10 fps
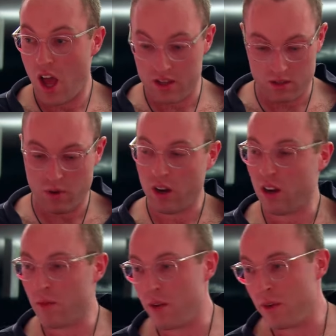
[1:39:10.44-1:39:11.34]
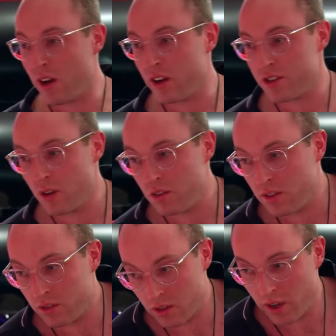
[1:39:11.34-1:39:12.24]
I swear on my marriage, I will
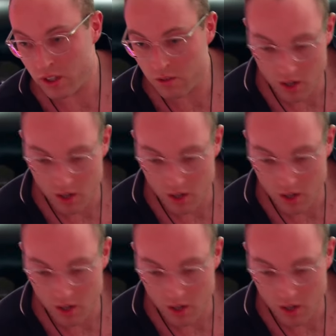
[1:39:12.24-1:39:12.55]
vote the way you